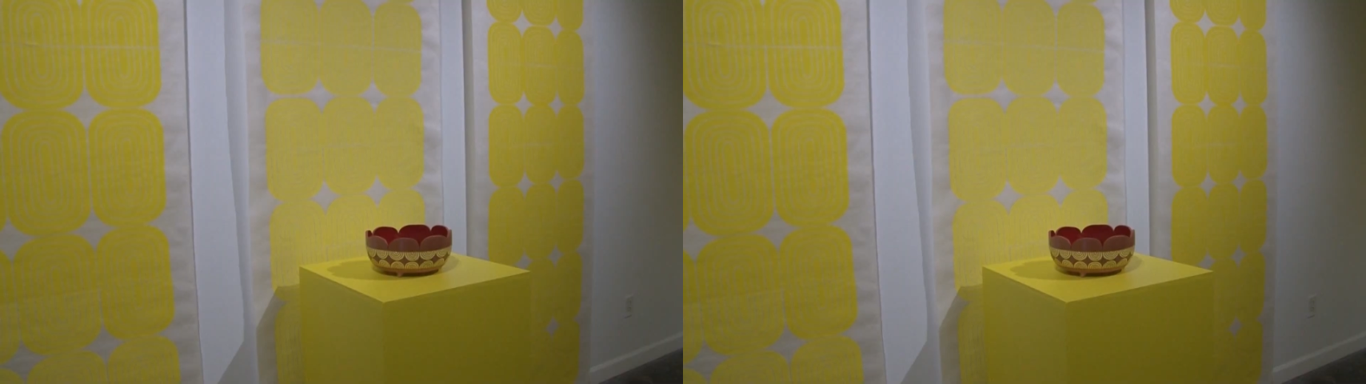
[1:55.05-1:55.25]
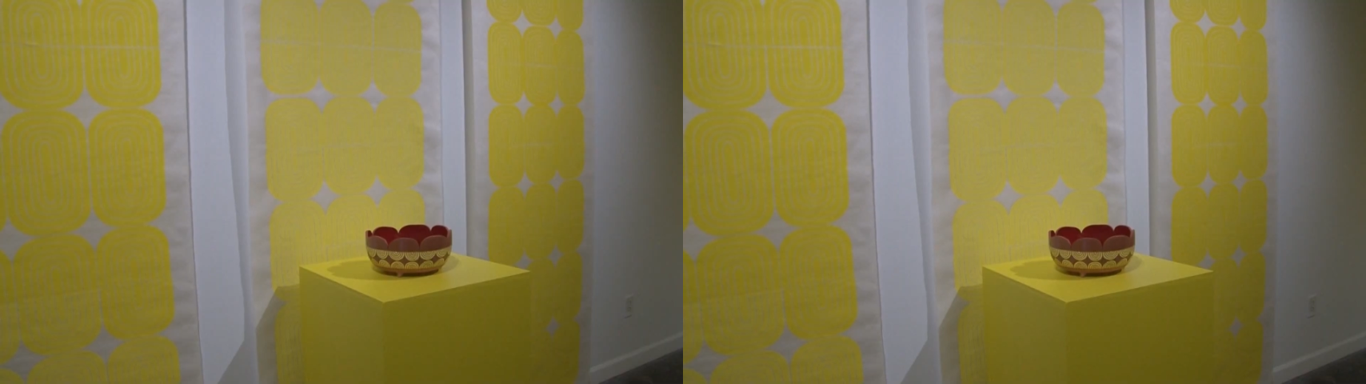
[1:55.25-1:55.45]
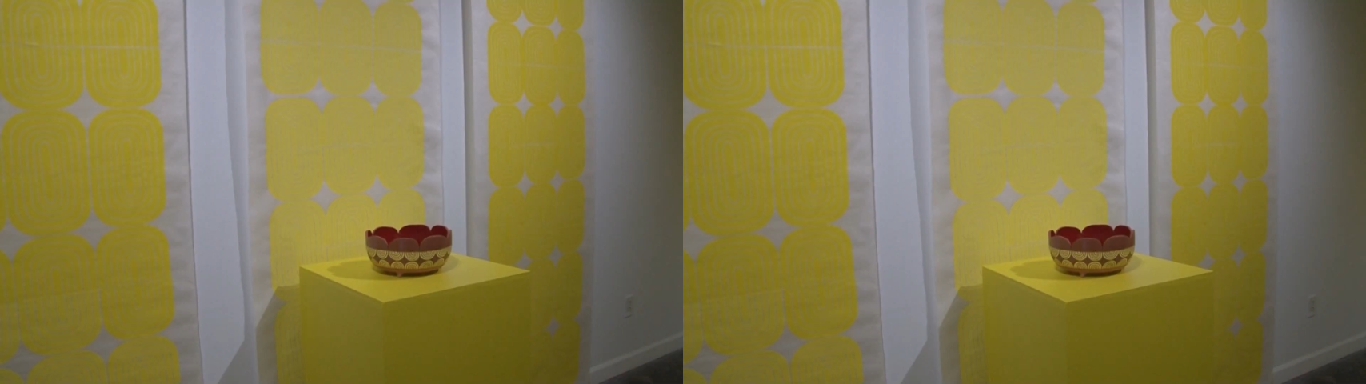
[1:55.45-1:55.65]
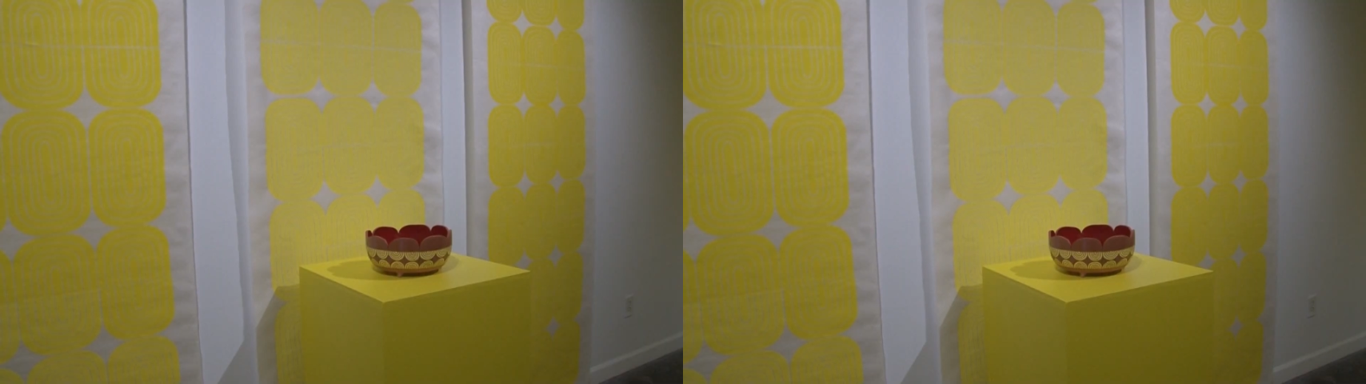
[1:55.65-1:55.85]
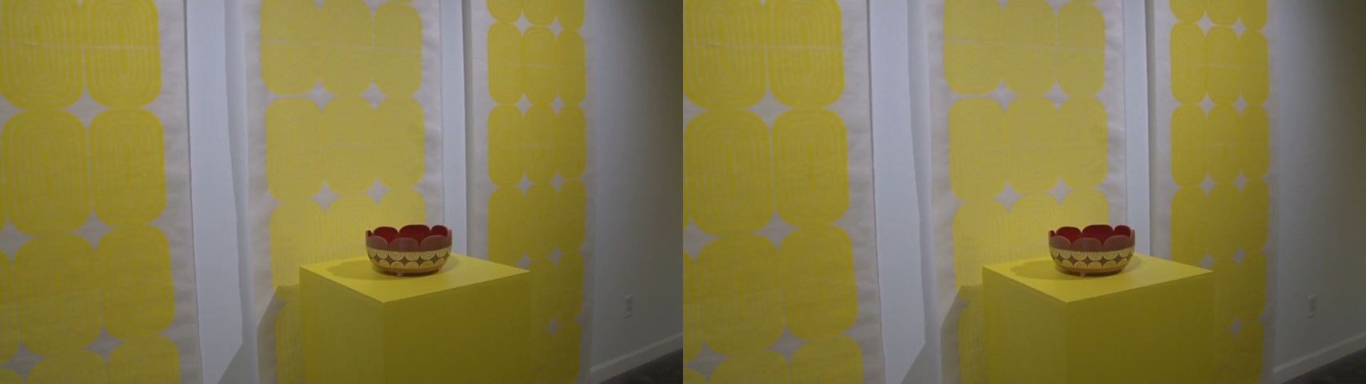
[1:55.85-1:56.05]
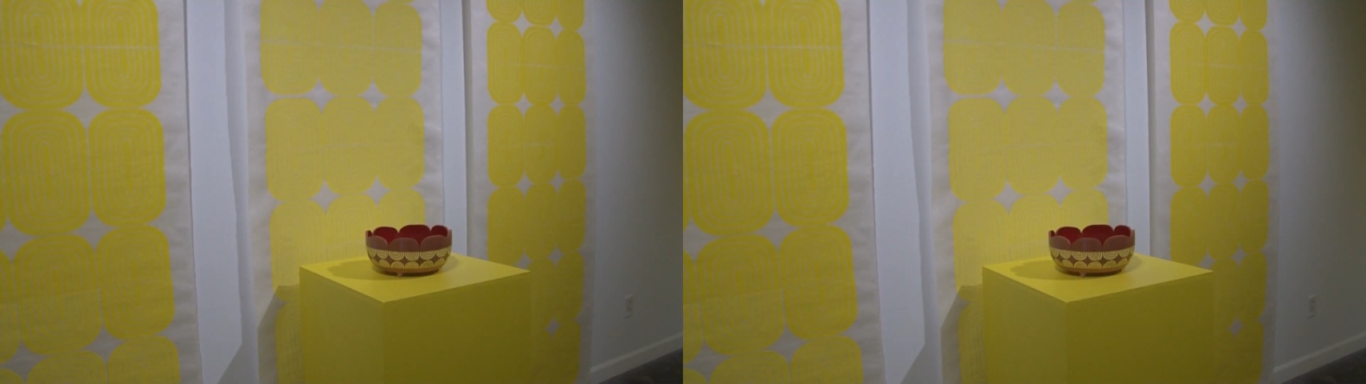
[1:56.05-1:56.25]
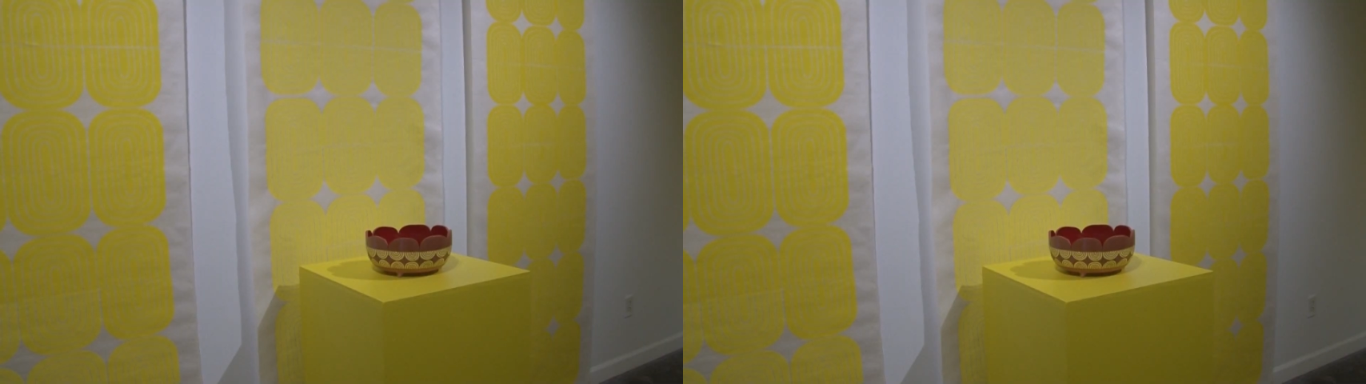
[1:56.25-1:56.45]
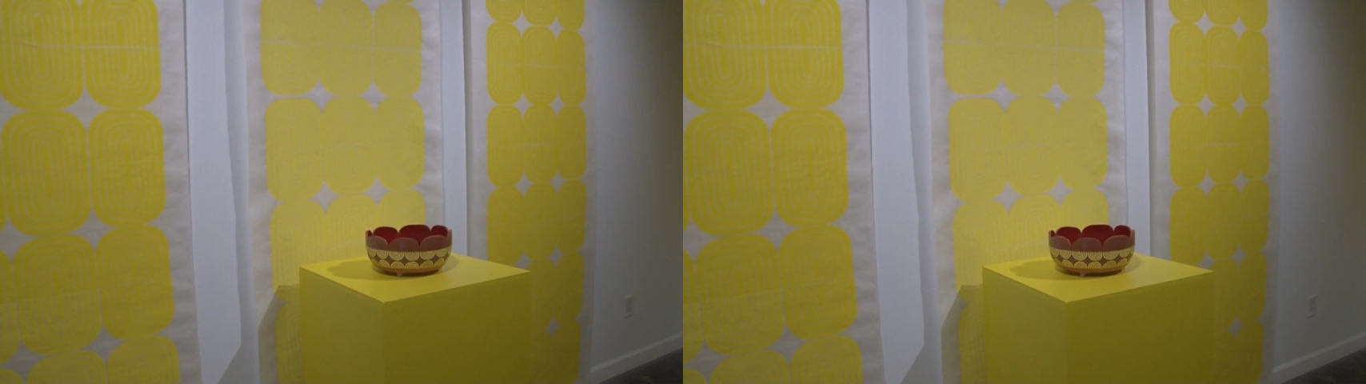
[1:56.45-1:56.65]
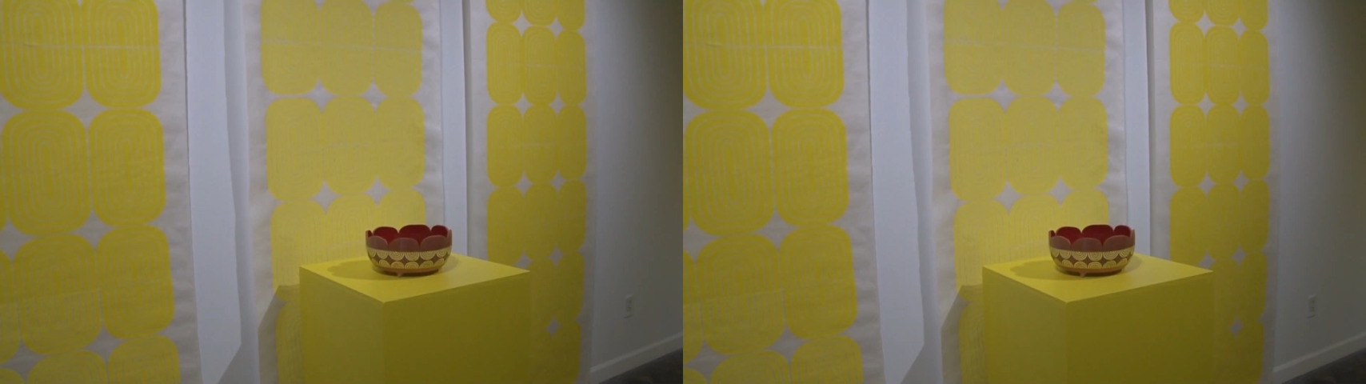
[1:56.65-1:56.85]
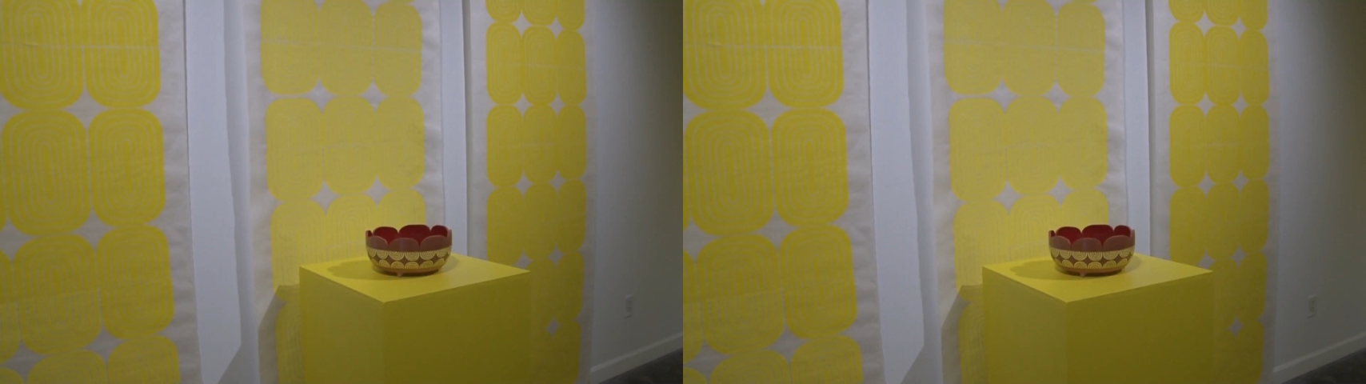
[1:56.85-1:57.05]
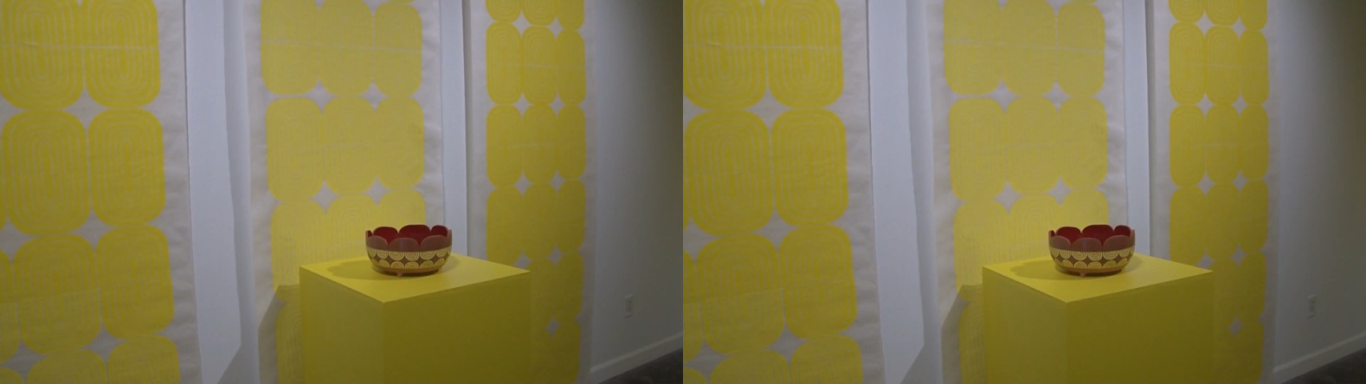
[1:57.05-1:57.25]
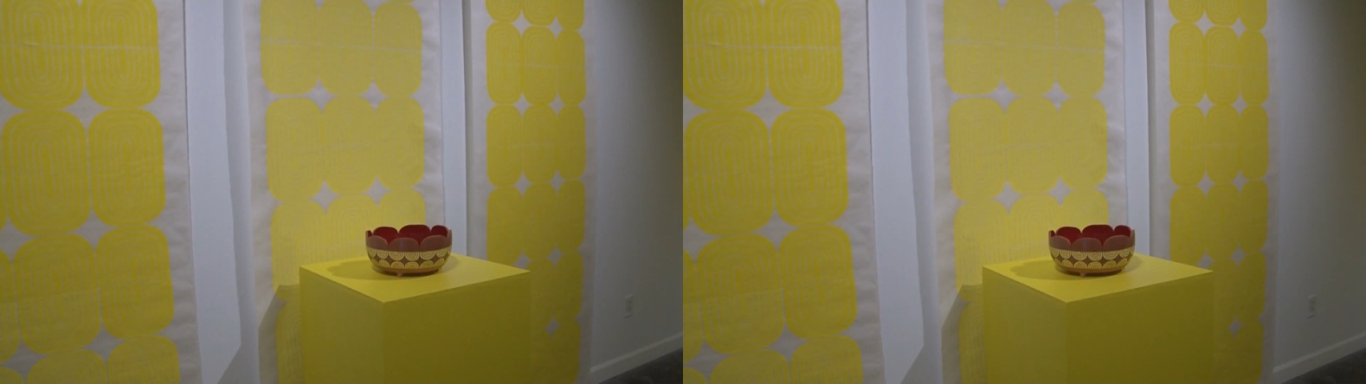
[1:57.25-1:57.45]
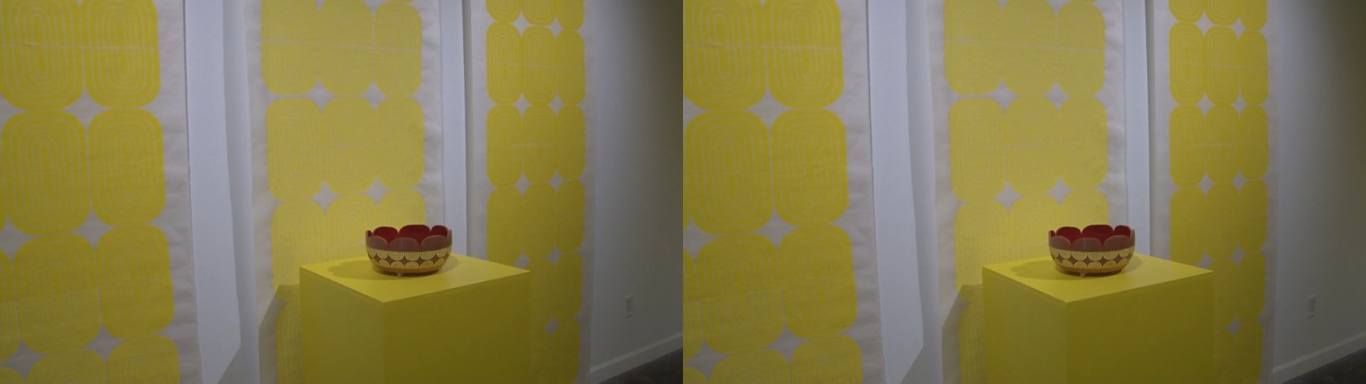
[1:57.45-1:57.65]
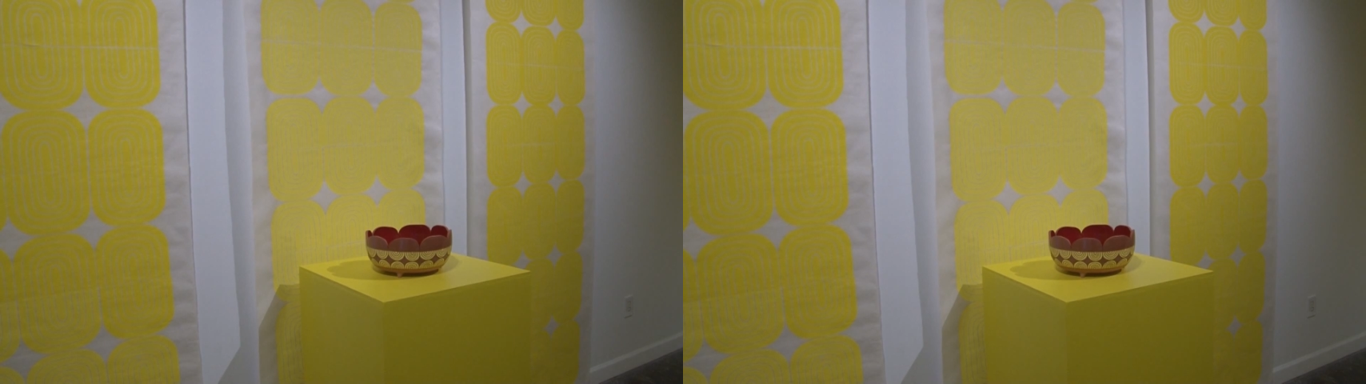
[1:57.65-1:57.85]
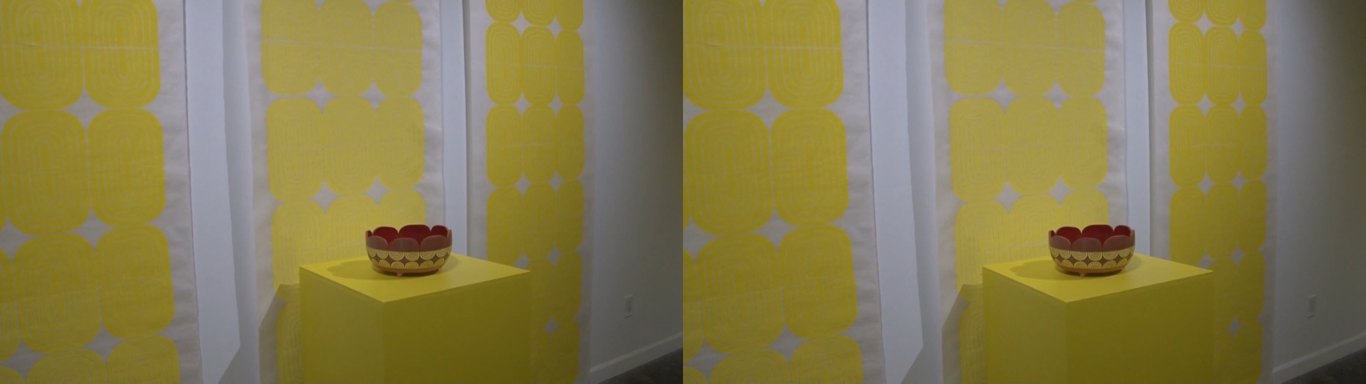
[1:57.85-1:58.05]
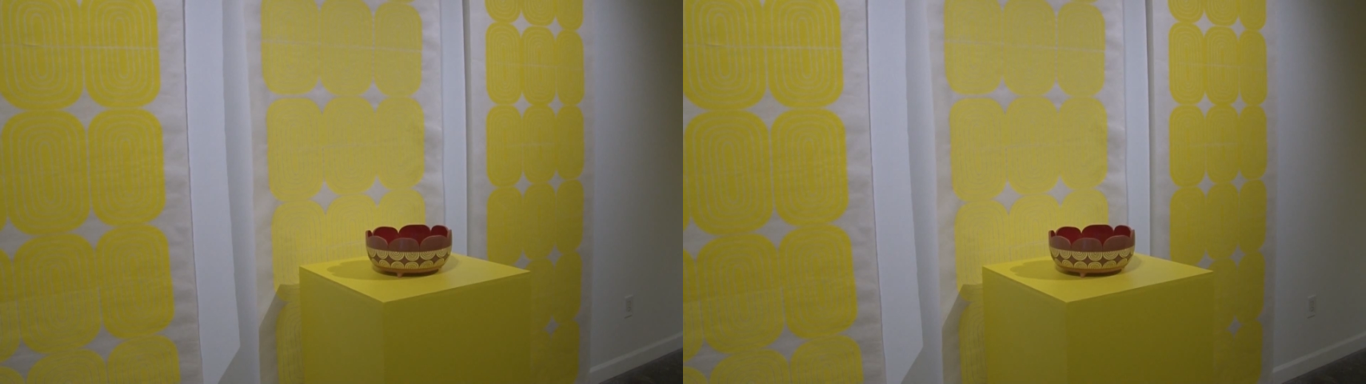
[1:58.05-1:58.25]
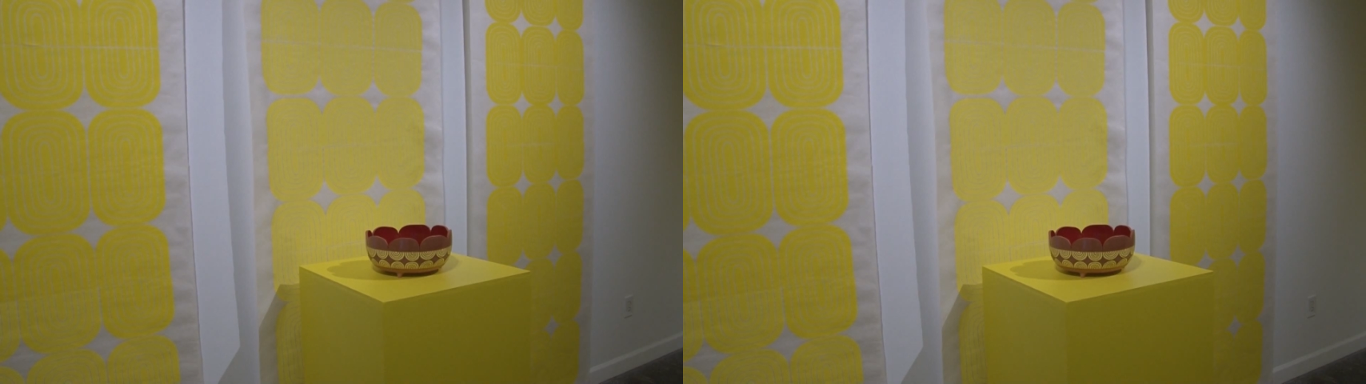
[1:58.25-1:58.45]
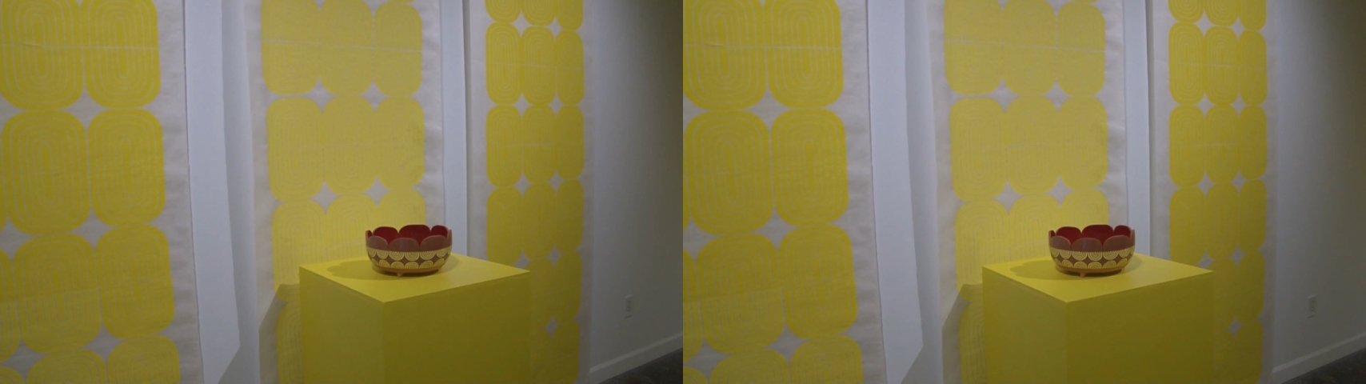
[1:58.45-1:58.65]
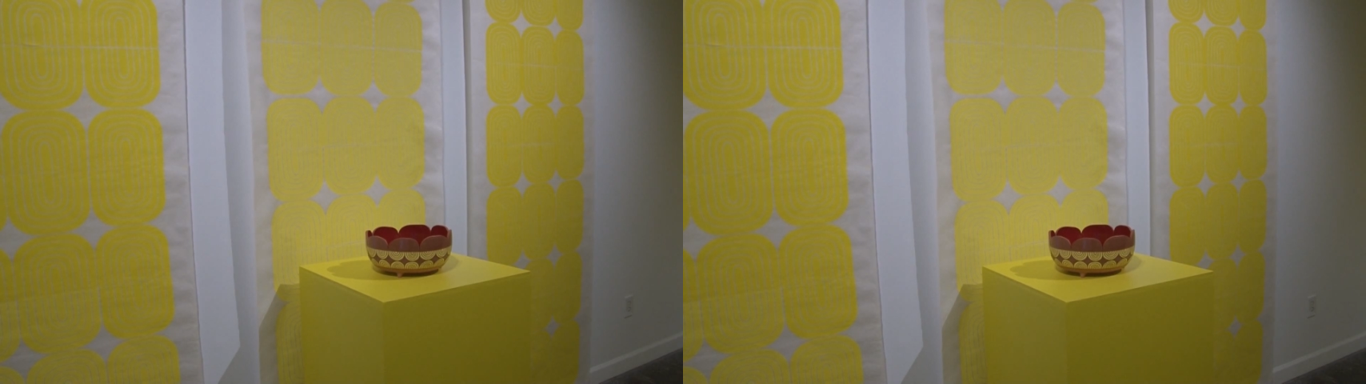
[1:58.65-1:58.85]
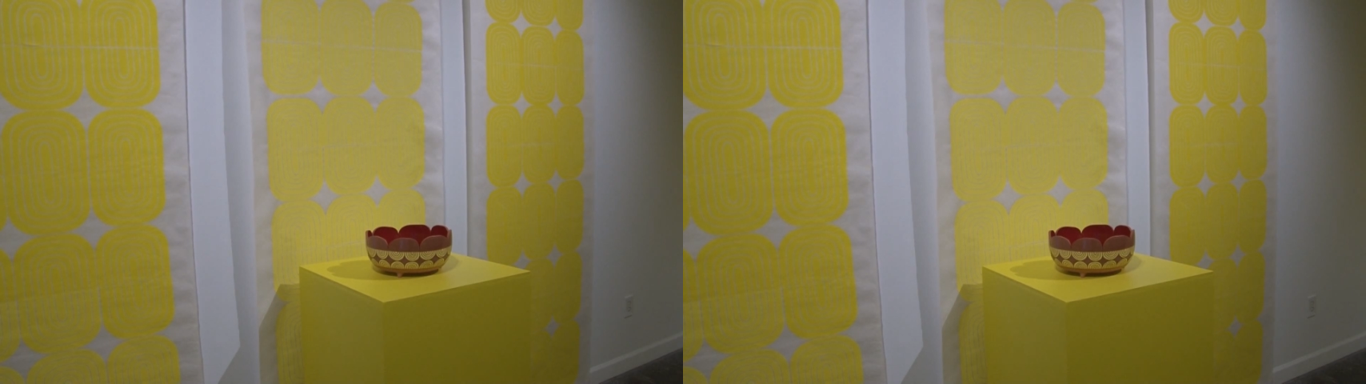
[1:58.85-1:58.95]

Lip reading: Nobody's mouth can be seen.